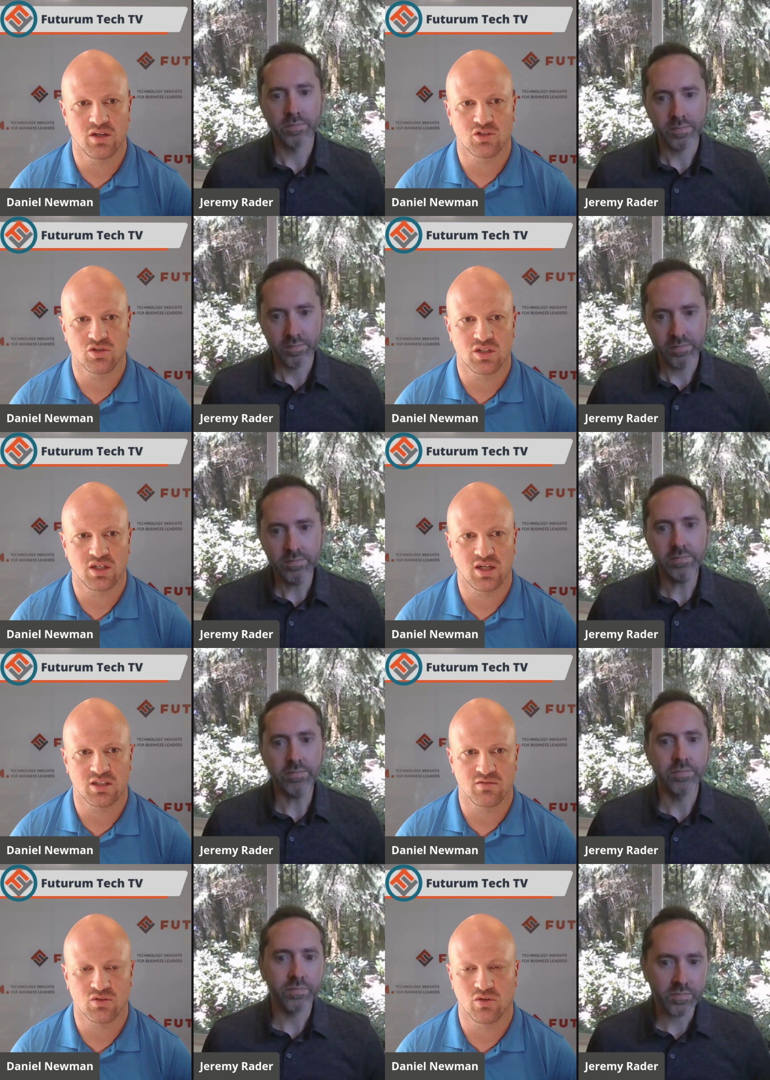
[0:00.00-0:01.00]
Speaker 1: interesting case
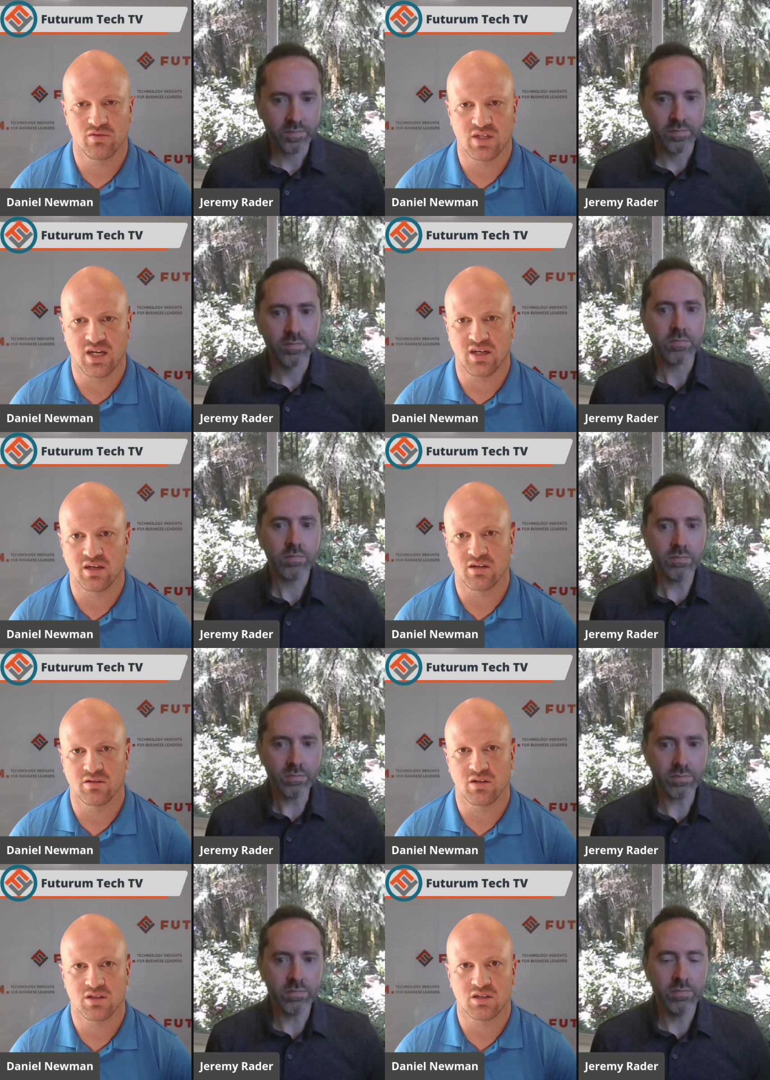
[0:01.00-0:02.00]
of sort of taking a,
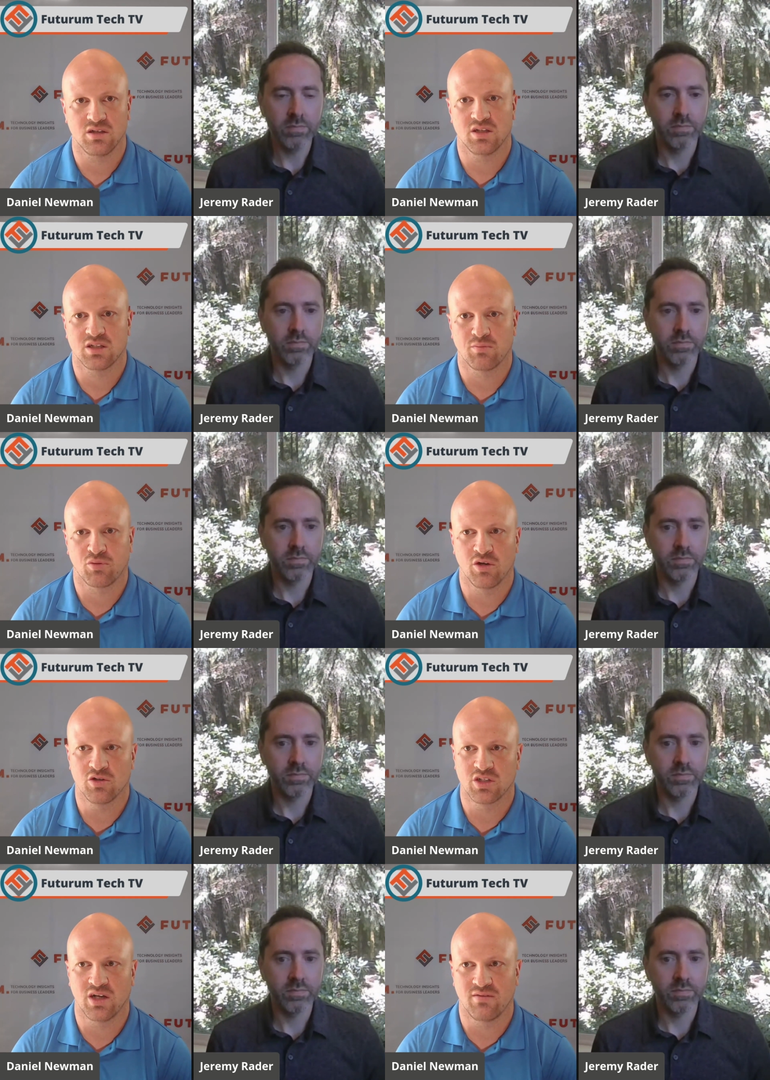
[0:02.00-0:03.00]
a, this
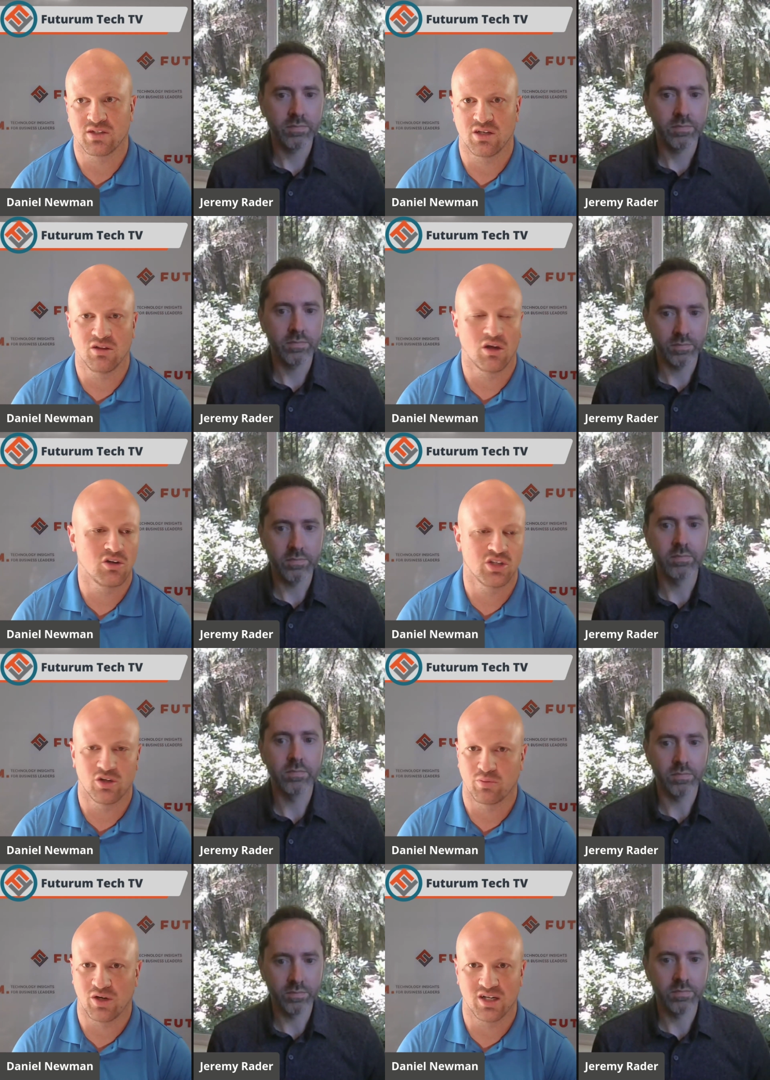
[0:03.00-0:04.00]
approach, and obviously a large
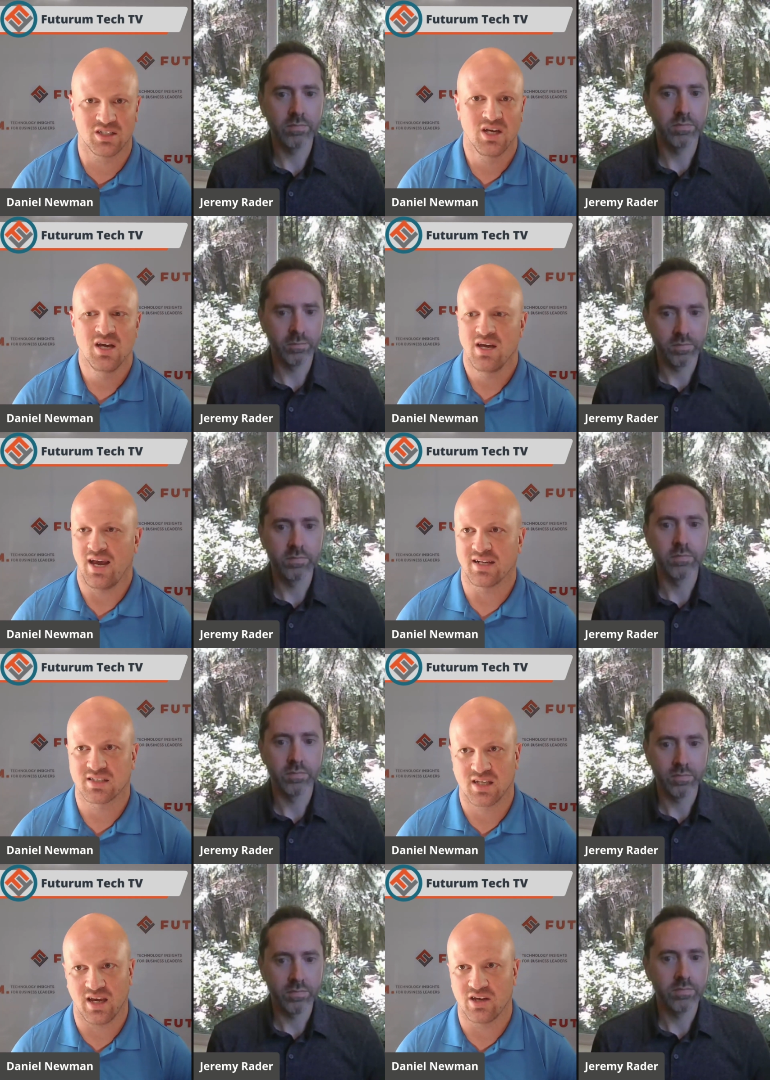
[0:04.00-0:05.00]
enterprise at
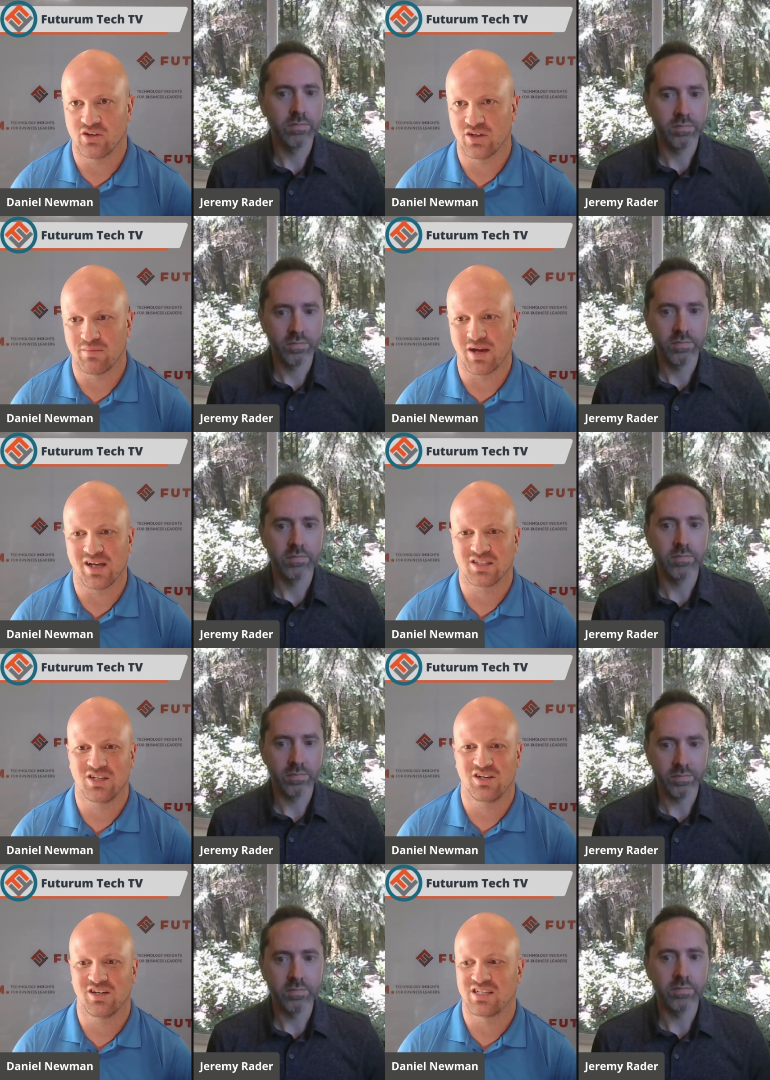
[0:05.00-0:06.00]
scale. And I'm not asking
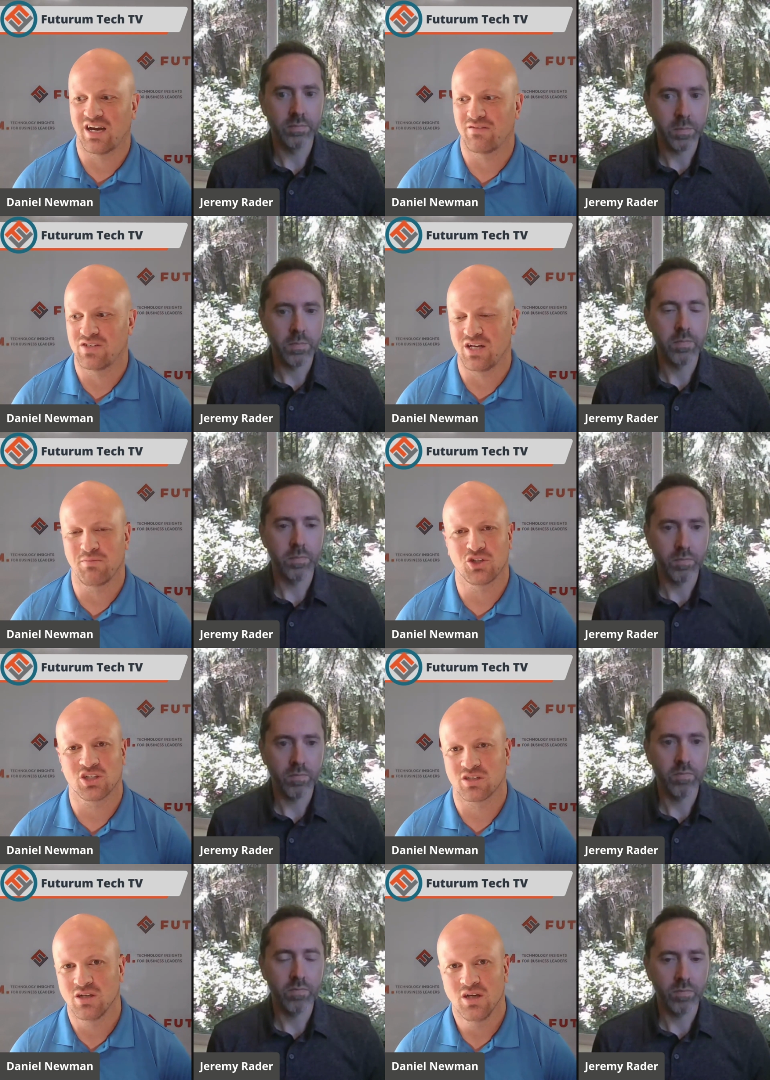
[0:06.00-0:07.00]
you to dive deep, but
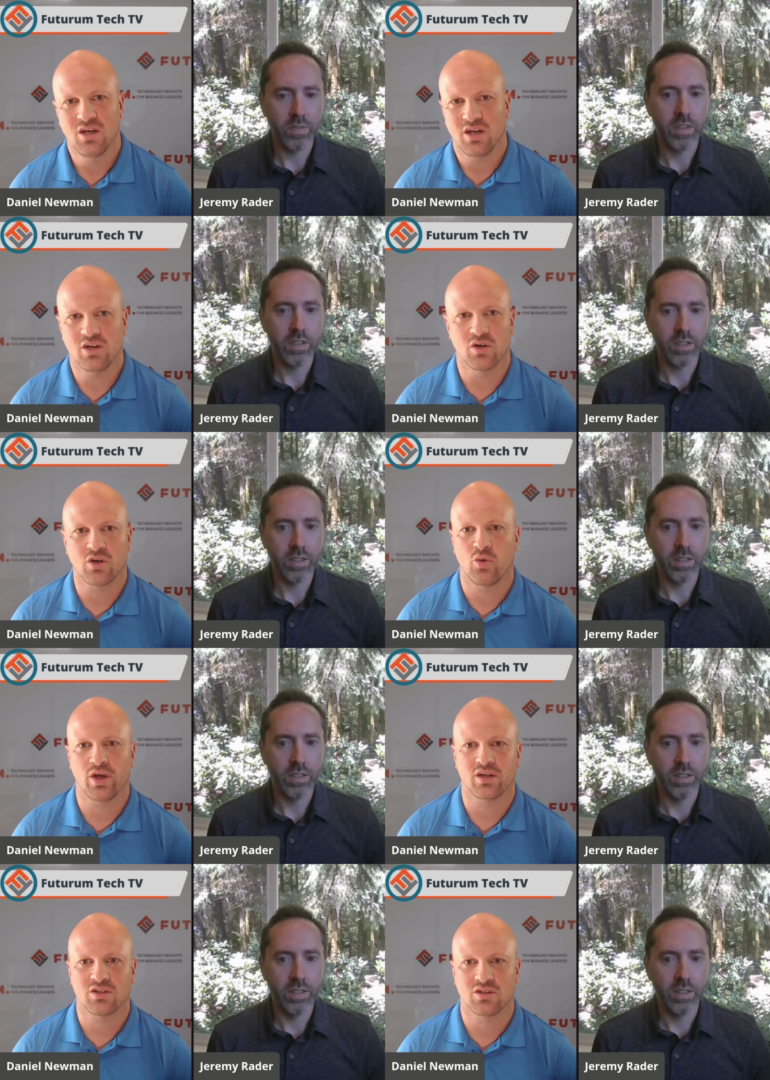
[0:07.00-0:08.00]
just you know a
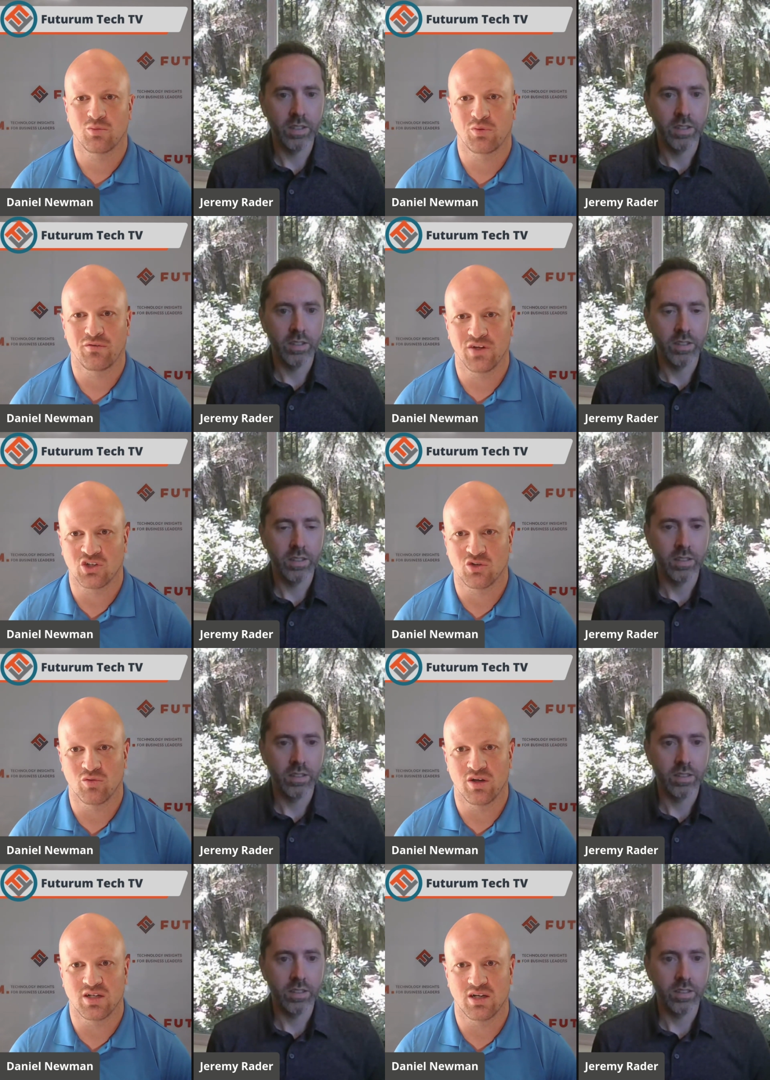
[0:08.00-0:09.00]
quick superficial
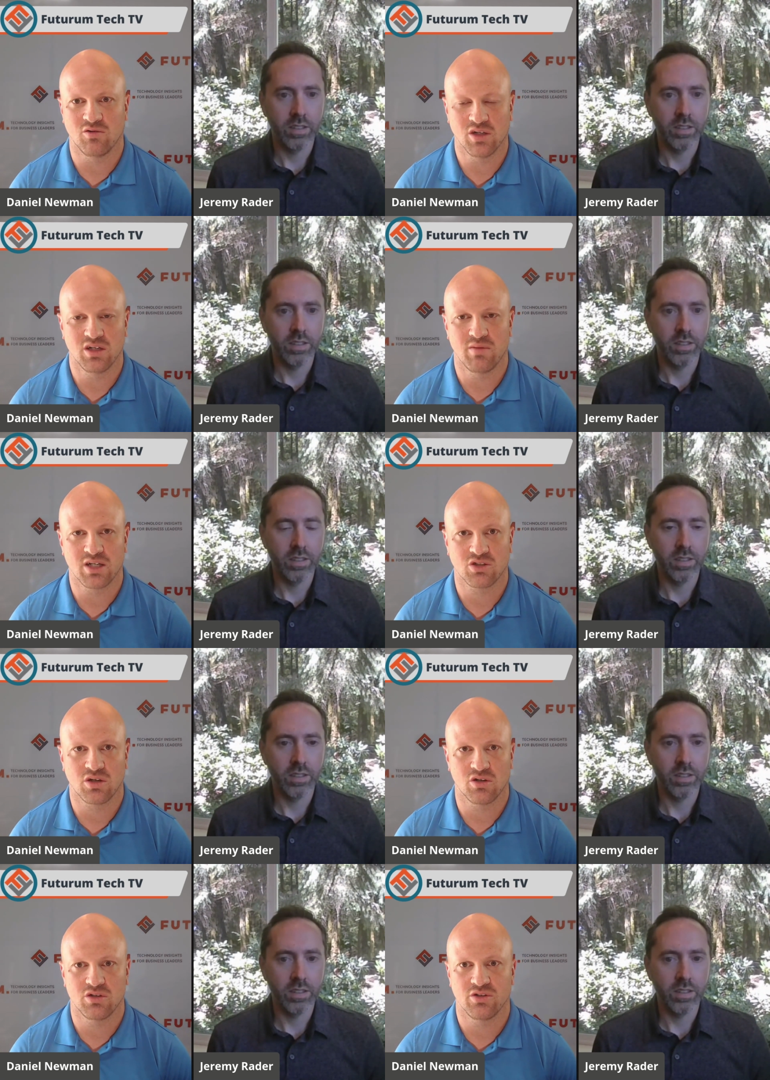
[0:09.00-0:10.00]
rundown. What did
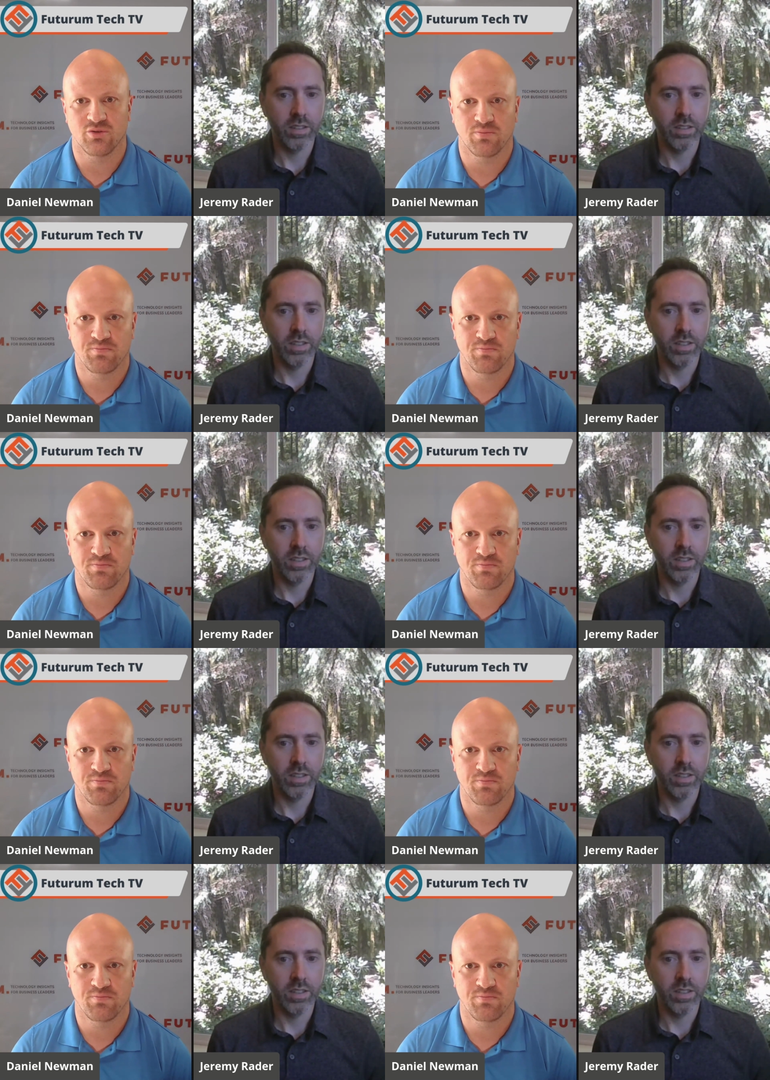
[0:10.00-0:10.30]
MasterCard do?